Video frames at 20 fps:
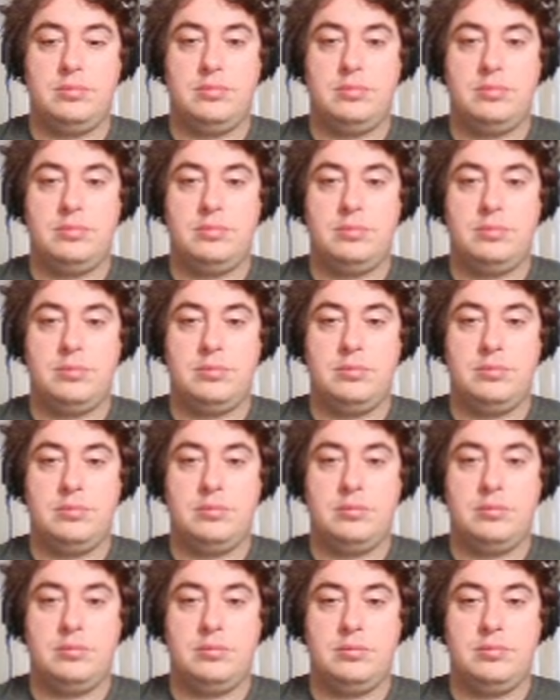
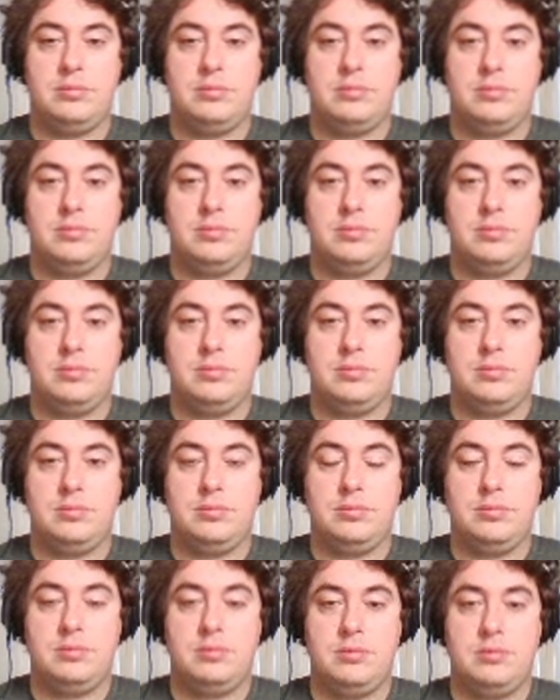
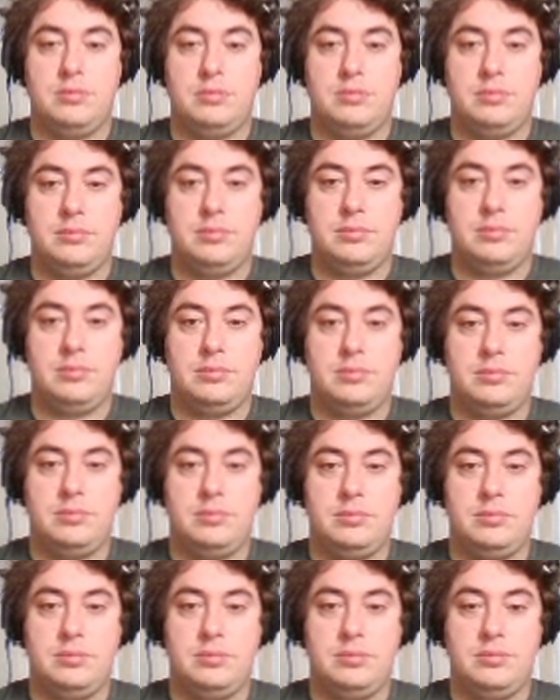
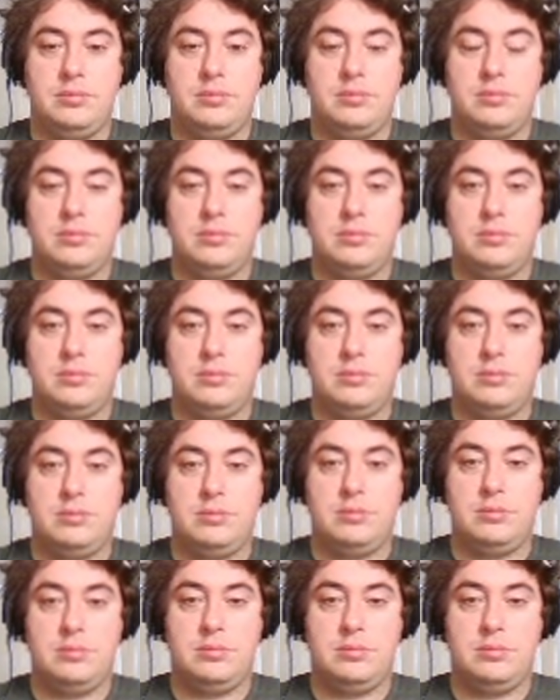This person isn't speaking.